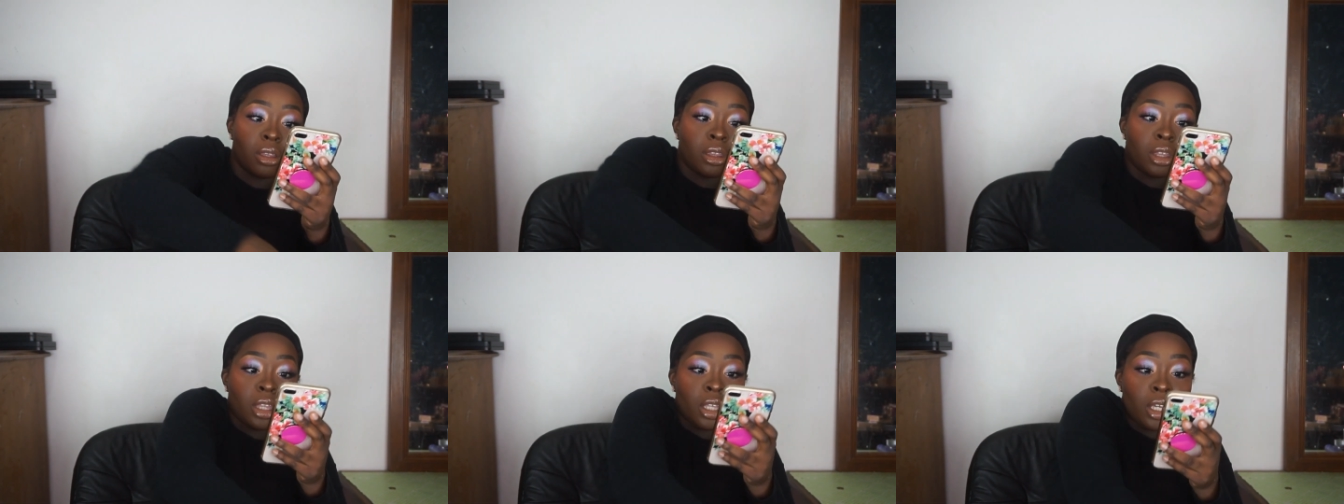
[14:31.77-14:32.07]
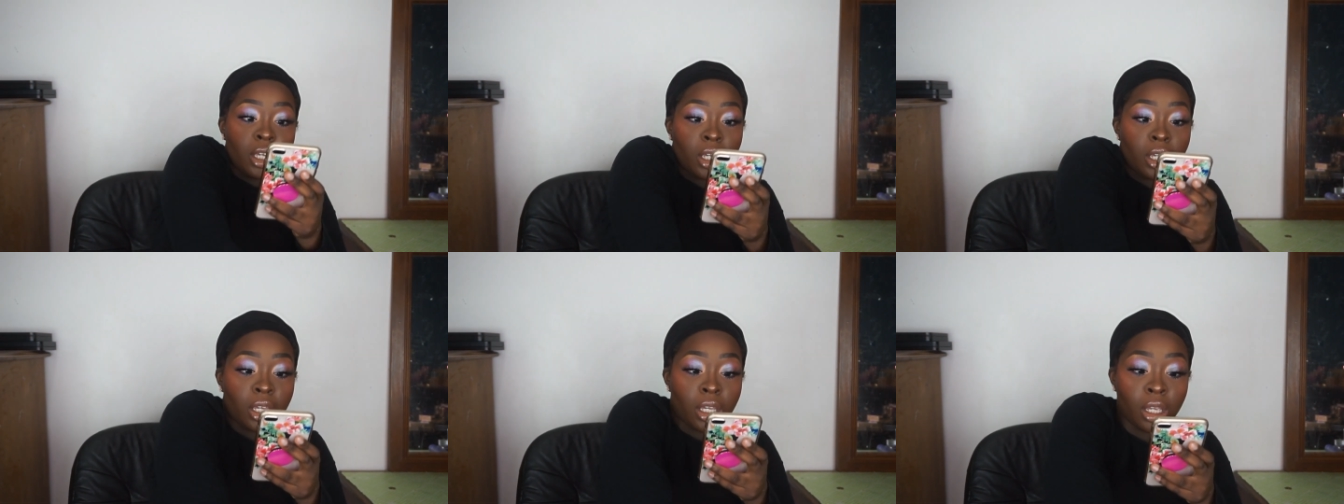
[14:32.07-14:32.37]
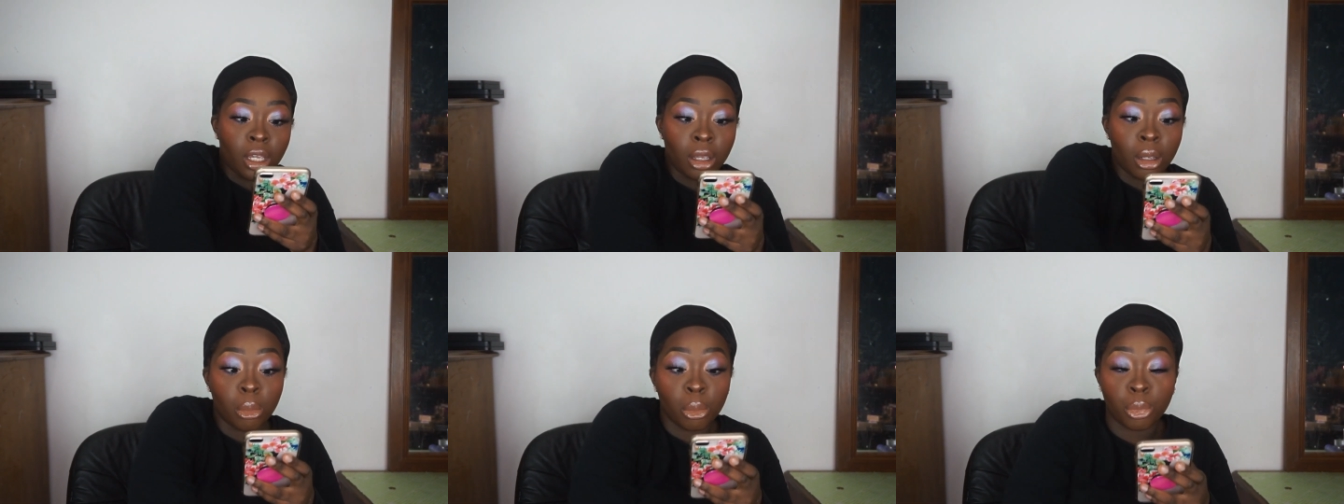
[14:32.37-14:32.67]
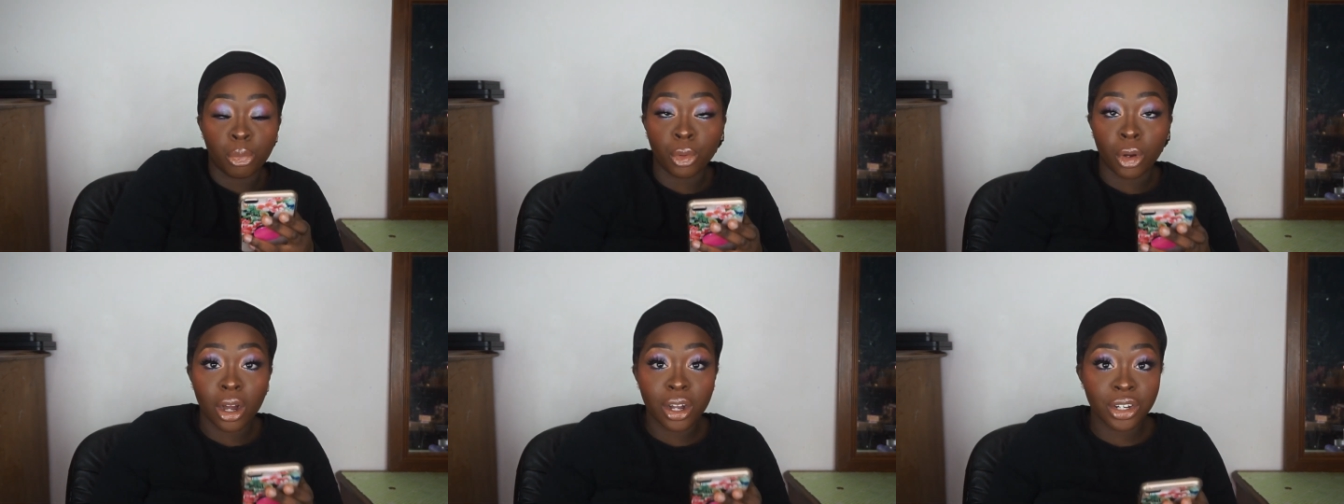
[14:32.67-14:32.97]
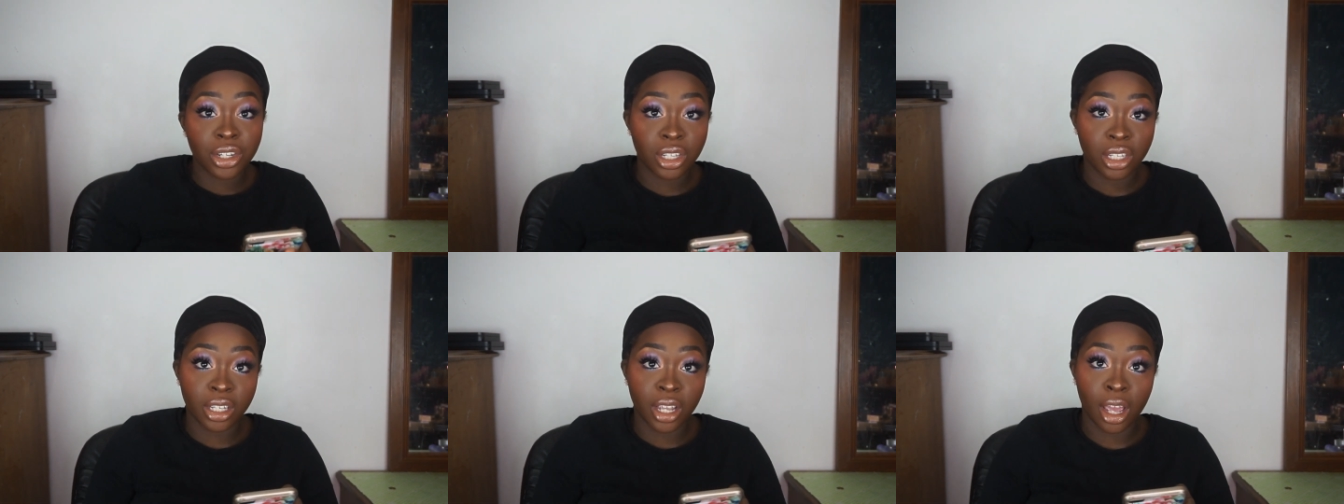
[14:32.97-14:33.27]
The brush
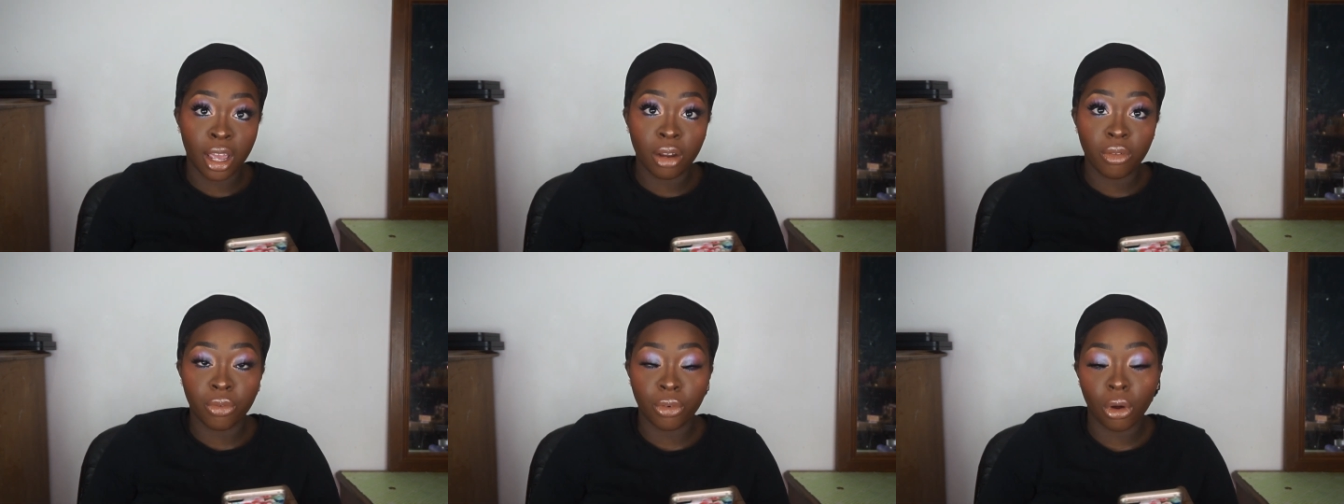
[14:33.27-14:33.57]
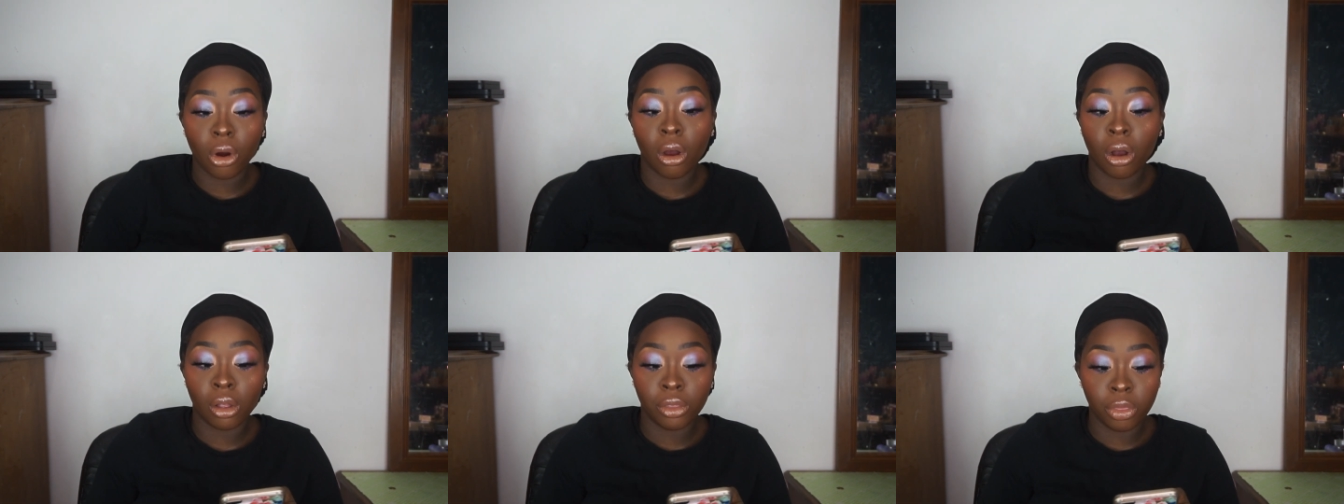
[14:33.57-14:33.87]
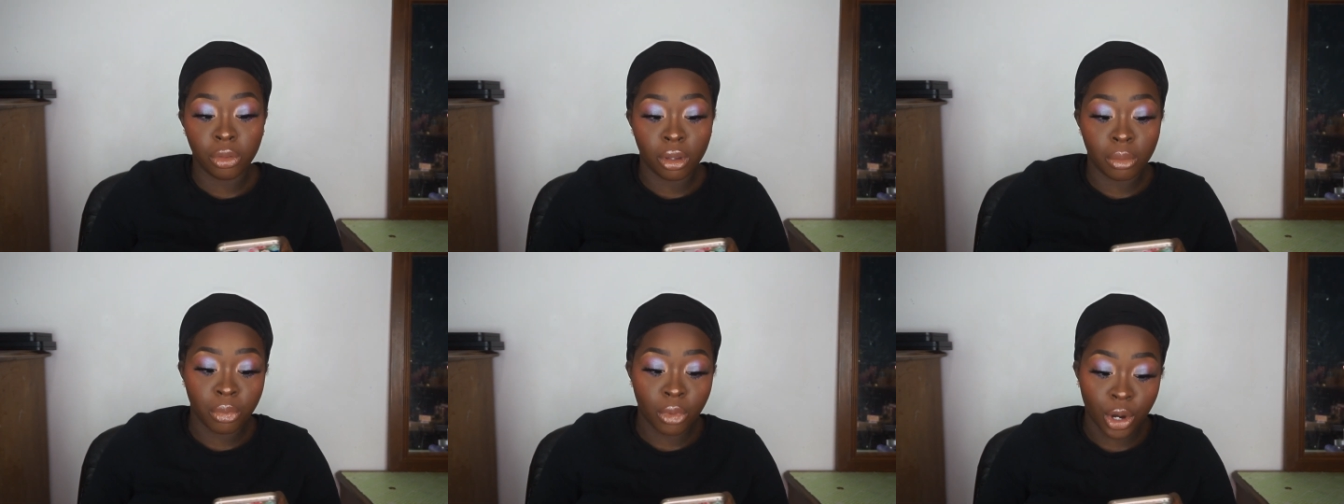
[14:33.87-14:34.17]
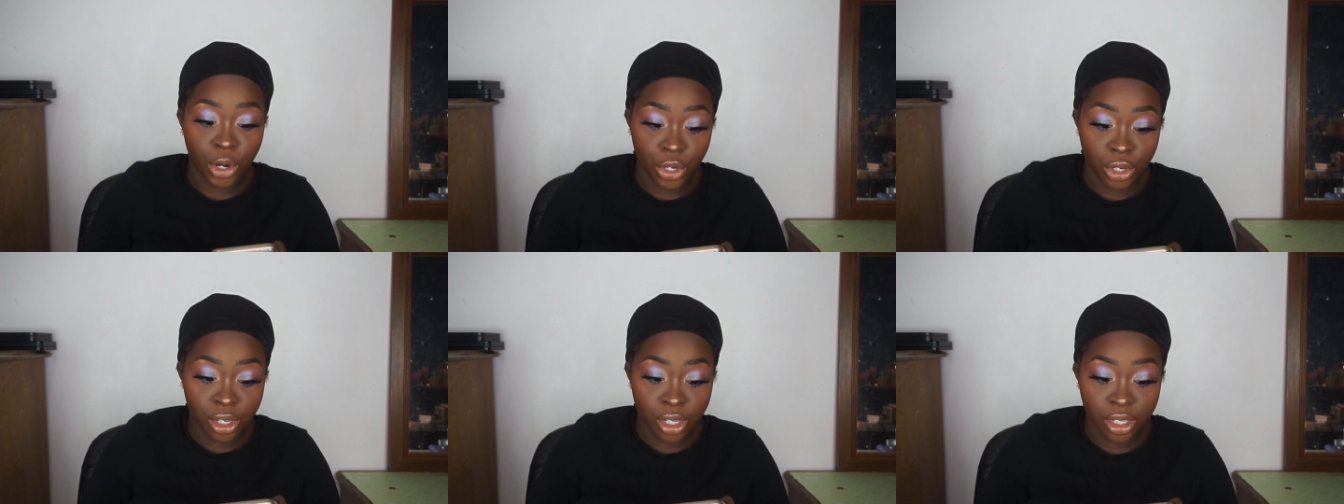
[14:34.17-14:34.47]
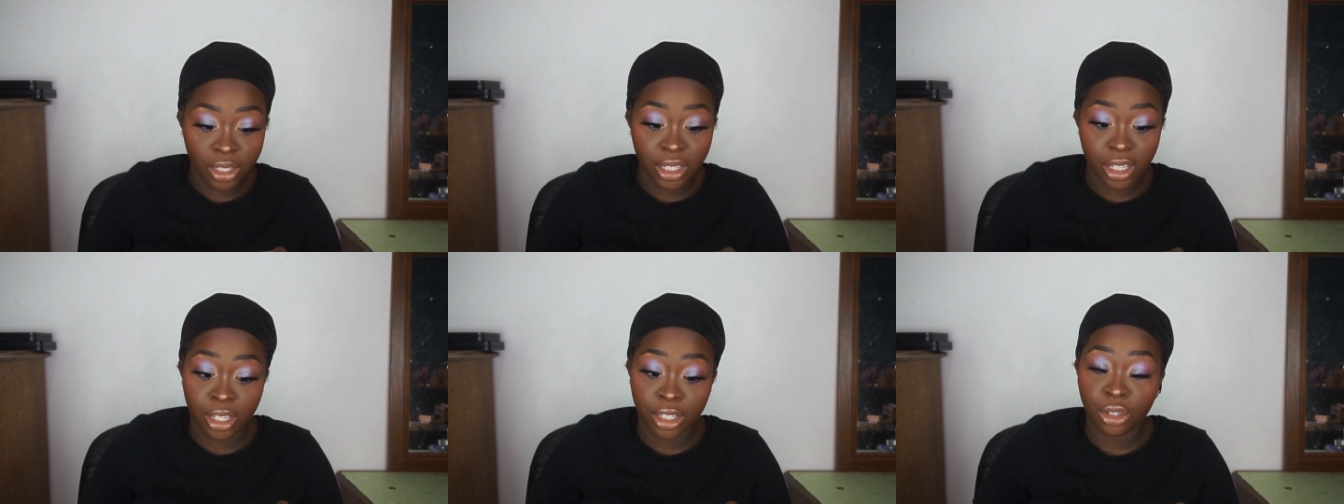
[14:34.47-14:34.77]
set for all three
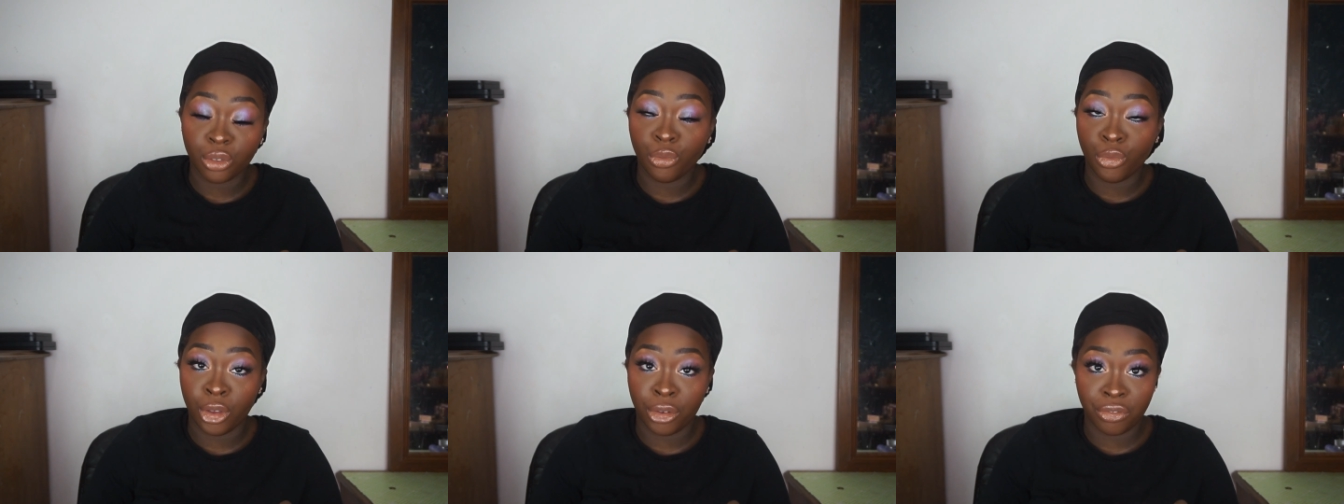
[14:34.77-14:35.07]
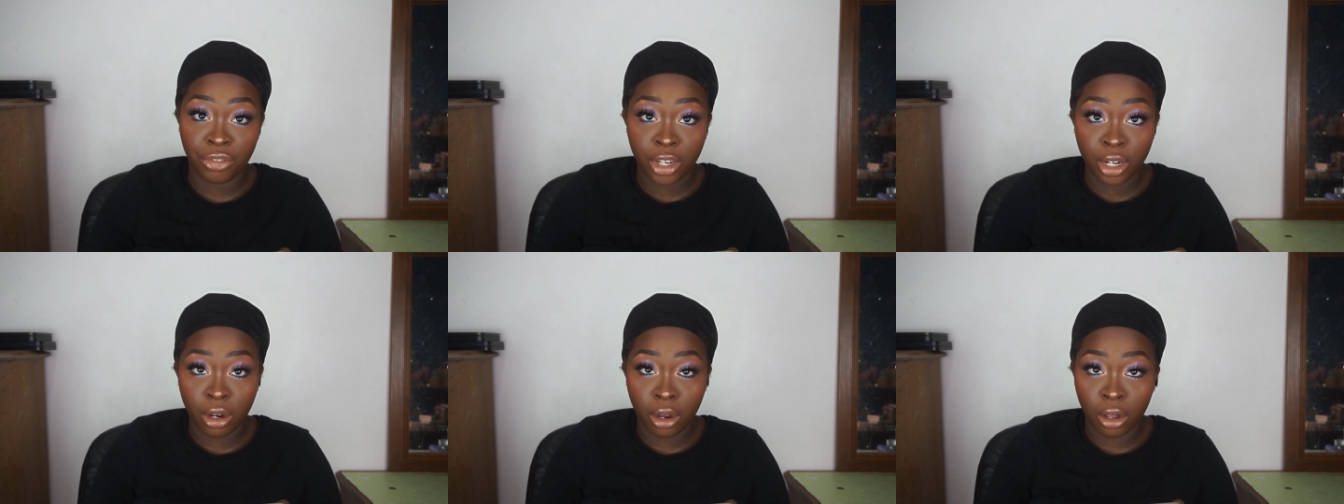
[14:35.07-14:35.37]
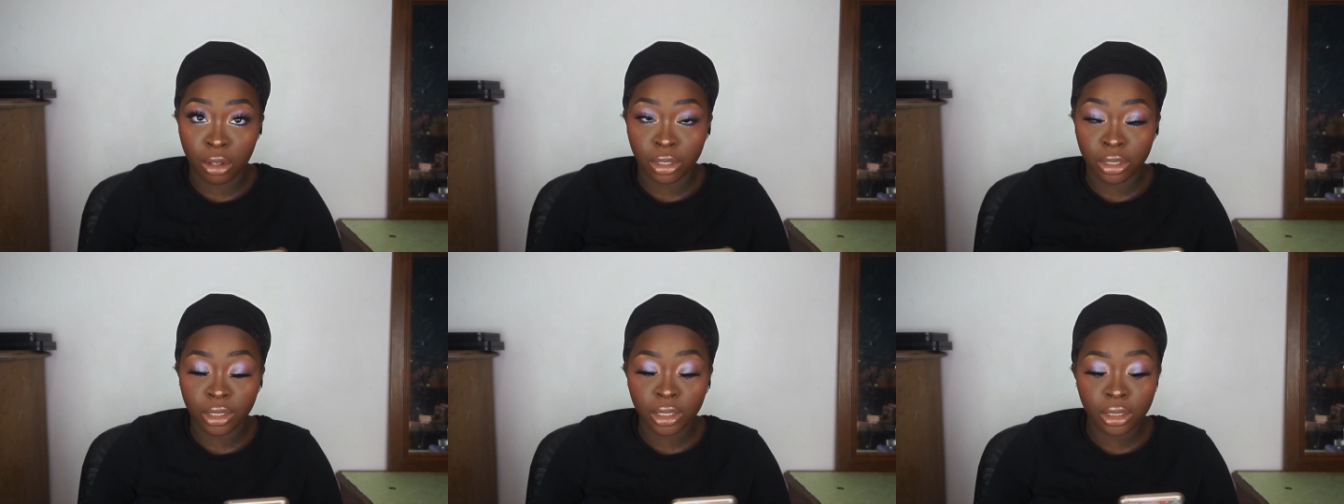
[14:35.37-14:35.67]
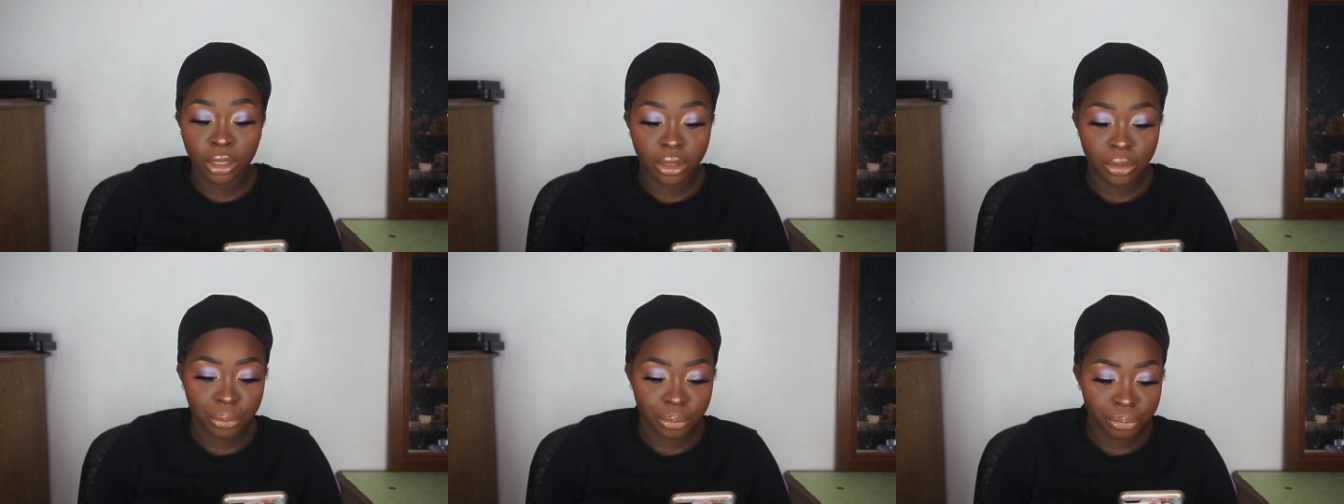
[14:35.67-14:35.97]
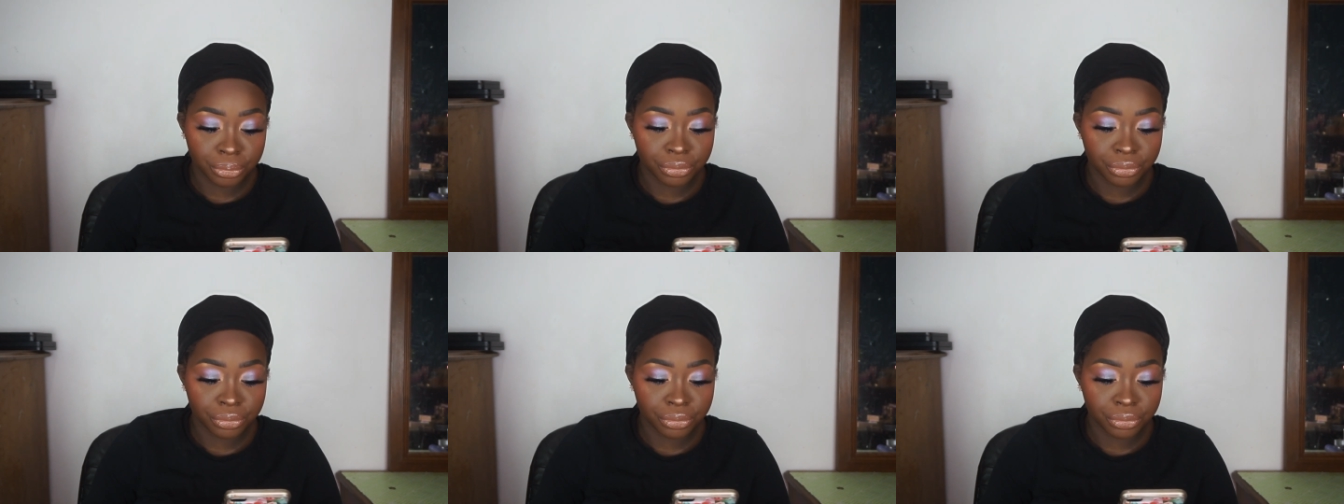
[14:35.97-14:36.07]
brushes is $50.